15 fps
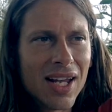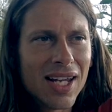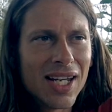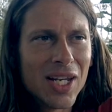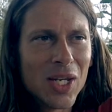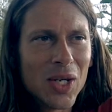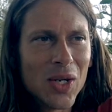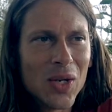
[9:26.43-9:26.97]

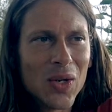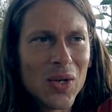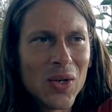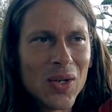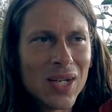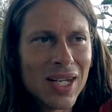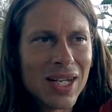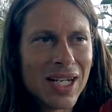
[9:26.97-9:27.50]
he
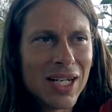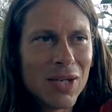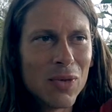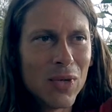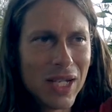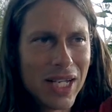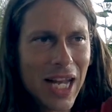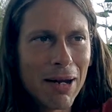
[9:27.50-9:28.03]

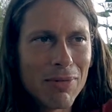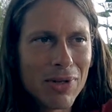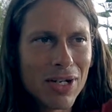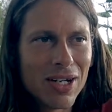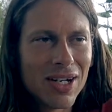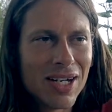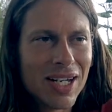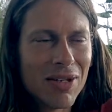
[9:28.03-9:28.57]
came
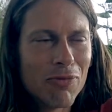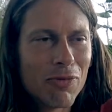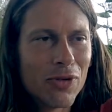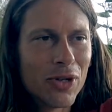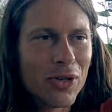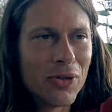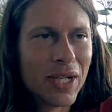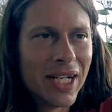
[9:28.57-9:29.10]
to him
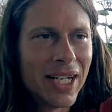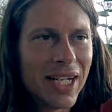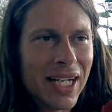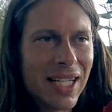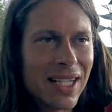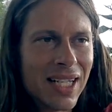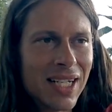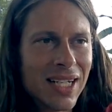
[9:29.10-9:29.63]
for a reading,
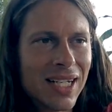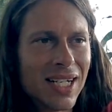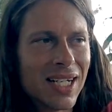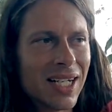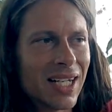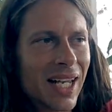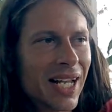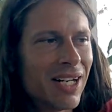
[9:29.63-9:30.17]
and then
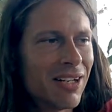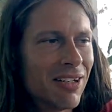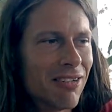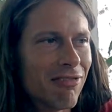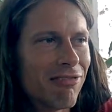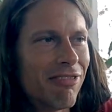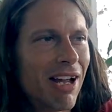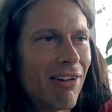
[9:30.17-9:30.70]
later
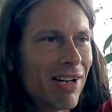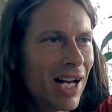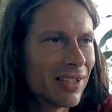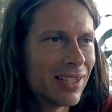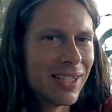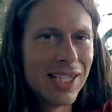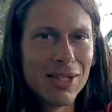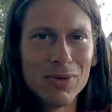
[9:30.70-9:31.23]
found out
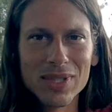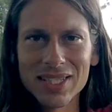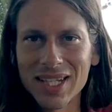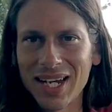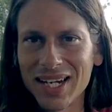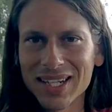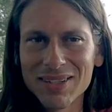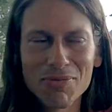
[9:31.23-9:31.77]
that he was
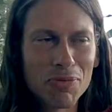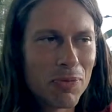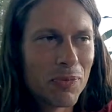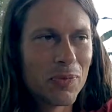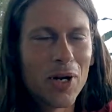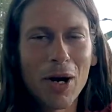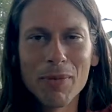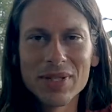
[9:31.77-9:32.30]
like
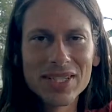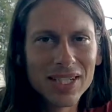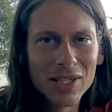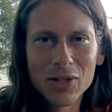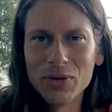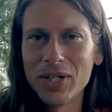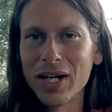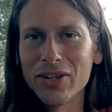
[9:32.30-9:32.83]
promising
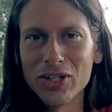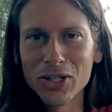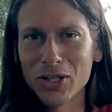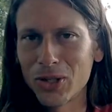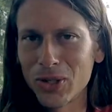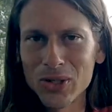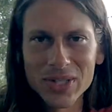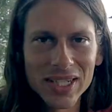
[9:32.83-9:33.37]
three other
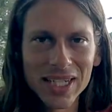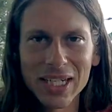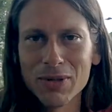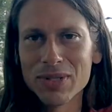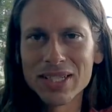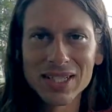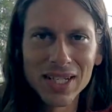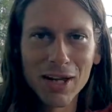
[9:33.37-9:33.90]
girls that he
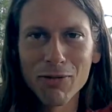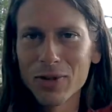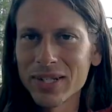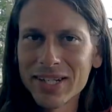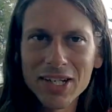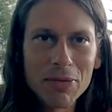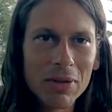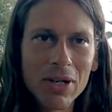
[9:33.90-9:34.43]
was in love with
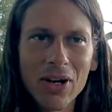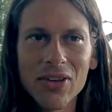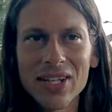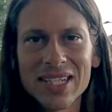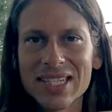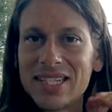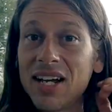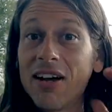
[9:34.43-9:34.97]
them and all
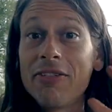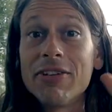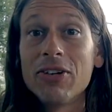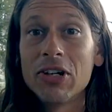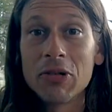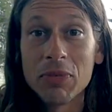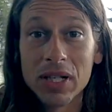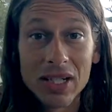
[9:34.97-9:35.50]
this stuff, you
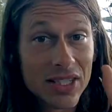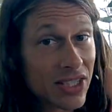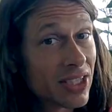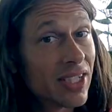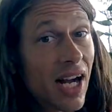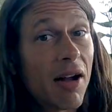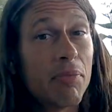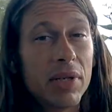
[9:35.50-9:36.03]
know what I mean? And just
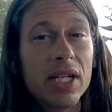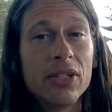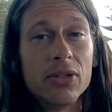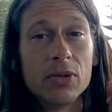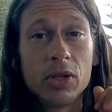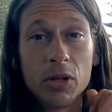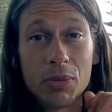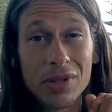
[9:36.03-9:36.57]
not being the
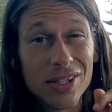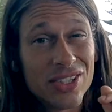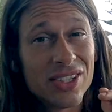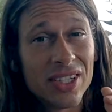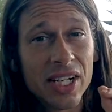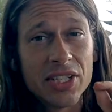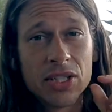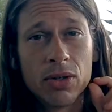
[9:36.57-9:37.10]
real
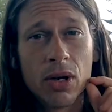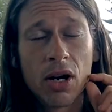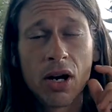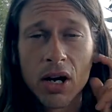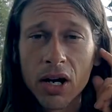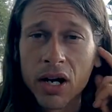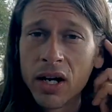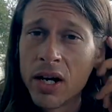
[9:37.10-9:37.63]
person that you
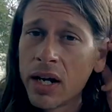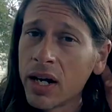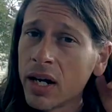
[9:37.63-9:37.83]
are